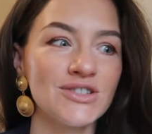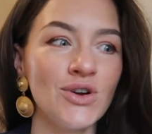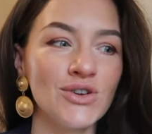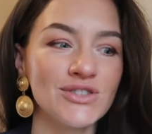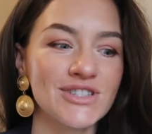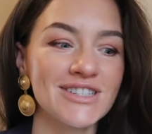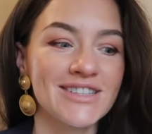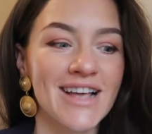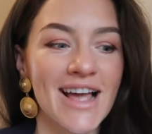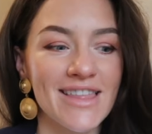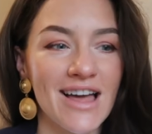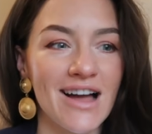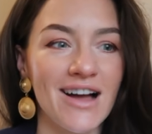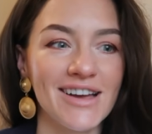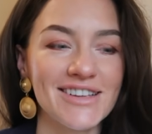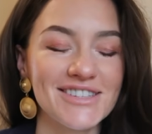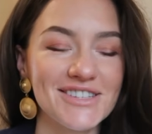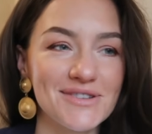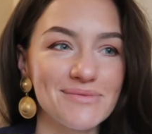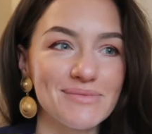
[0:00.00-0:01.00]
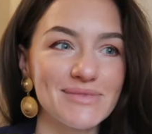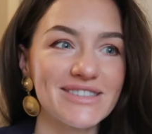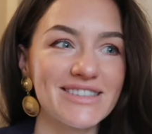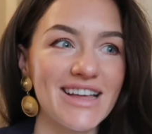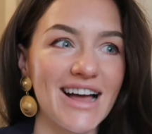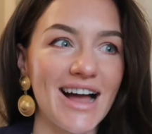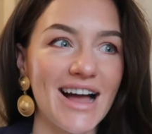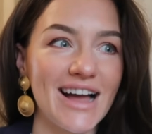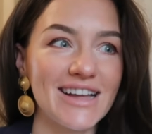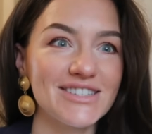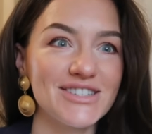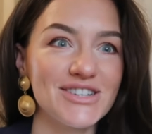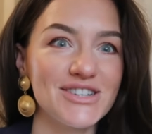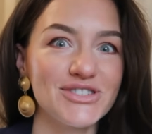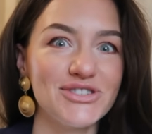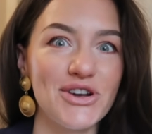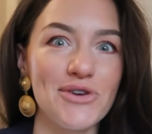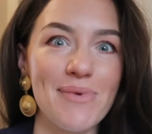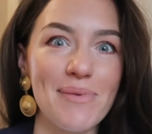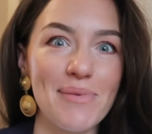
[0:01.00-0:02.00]
not to say that items that
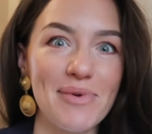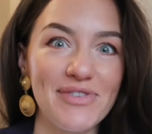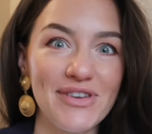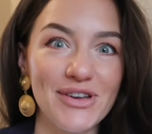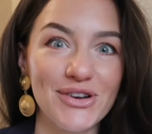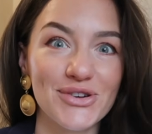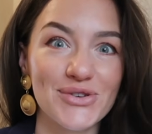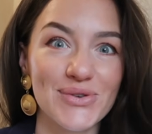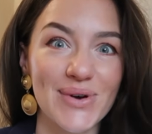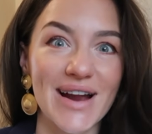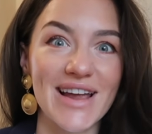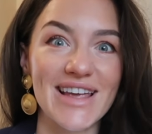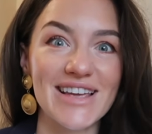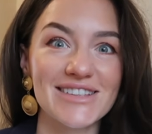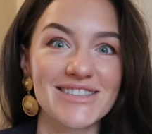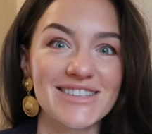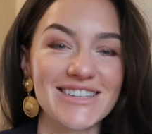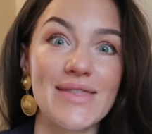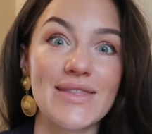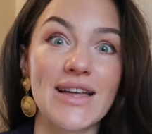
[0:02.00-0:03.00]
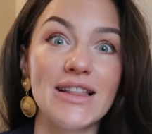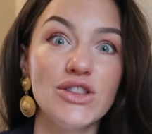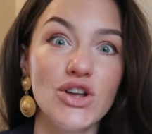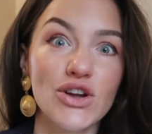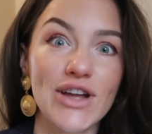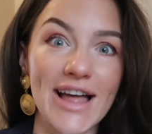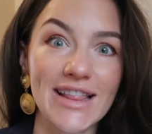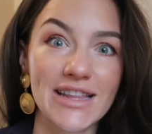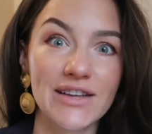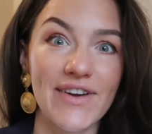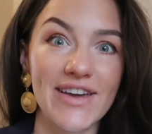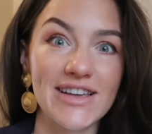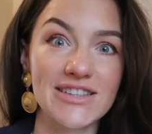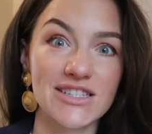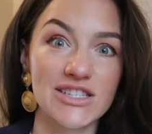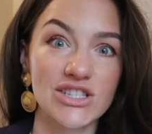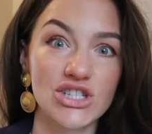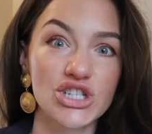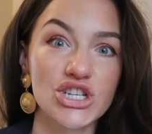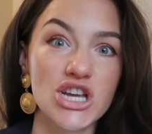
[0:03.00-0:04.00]
don't make me feel great and that look
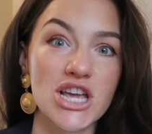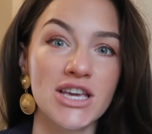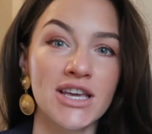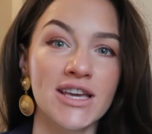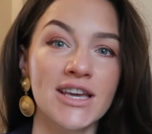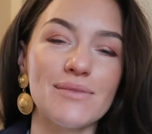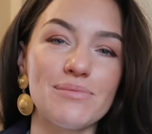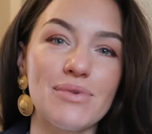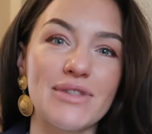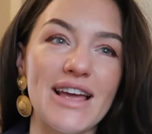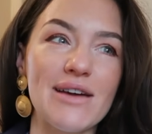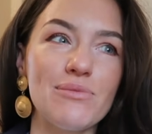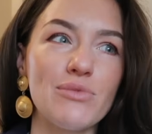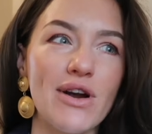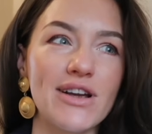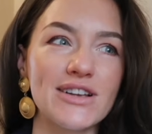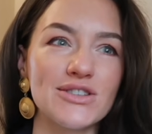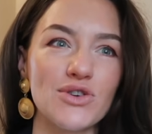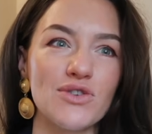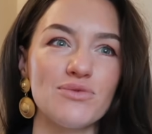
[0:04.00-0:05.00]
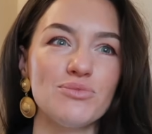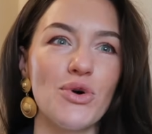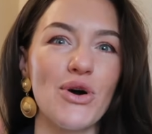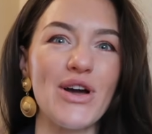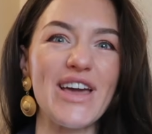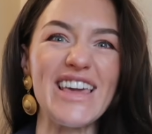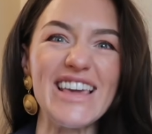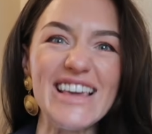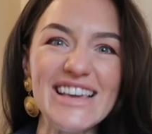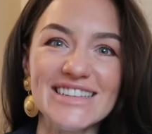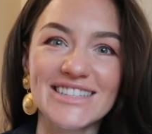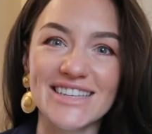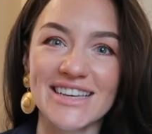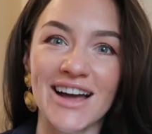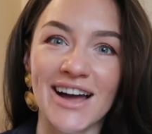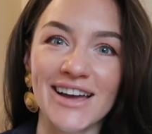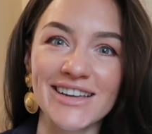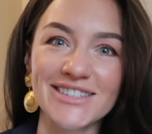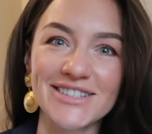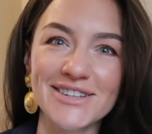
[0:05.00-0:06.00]
elevated and chic, but I'm wearing sort of more easy
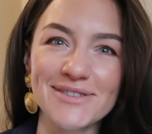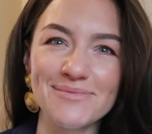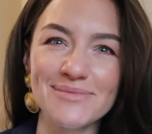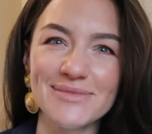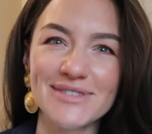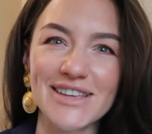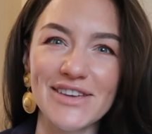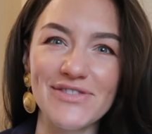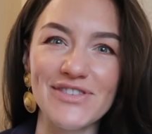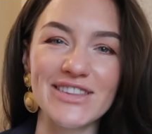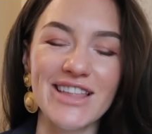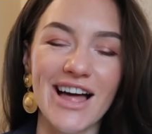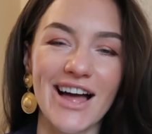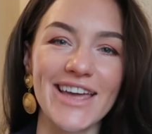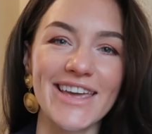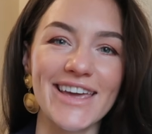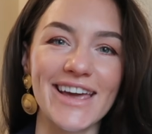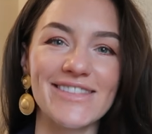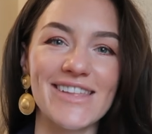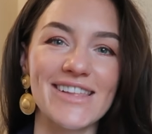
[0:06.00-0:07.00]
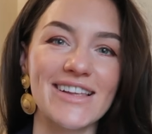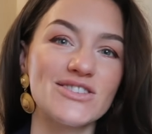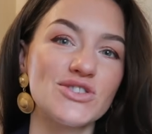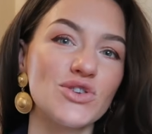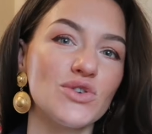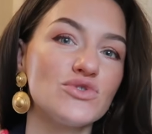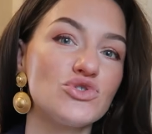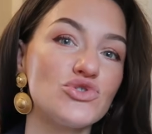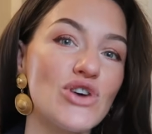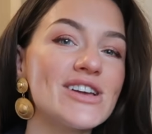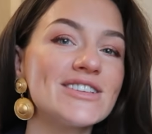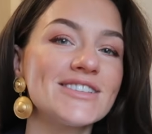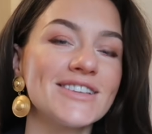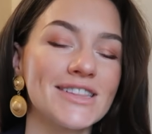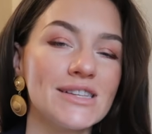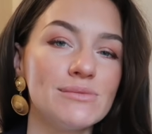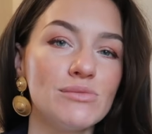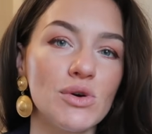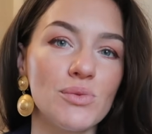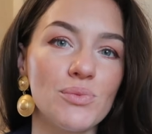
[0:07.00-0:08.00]
items, if you like, and then sort of
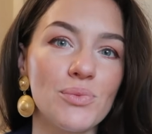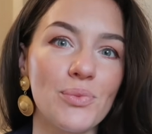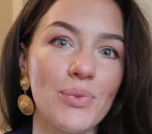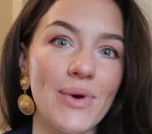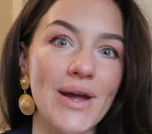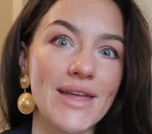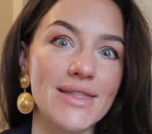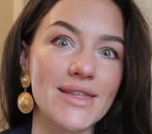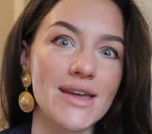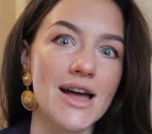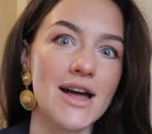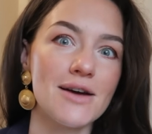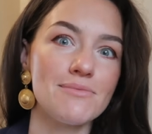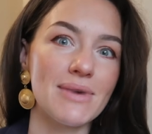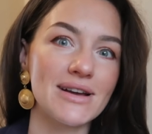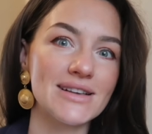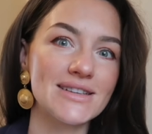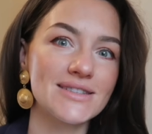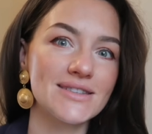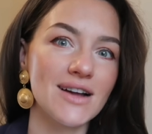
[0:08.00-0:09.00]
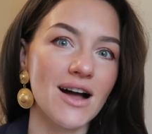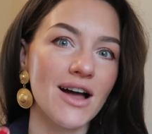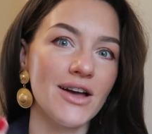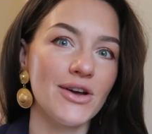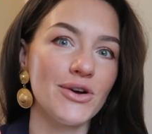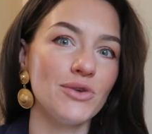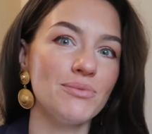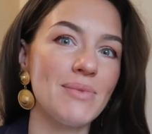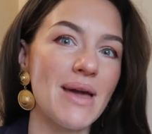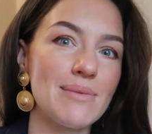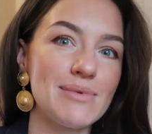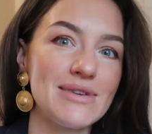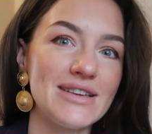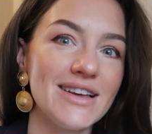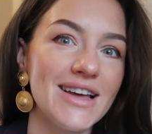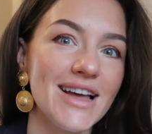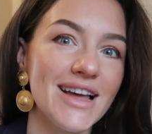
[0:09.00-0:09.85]
dressing them up with my style, maybe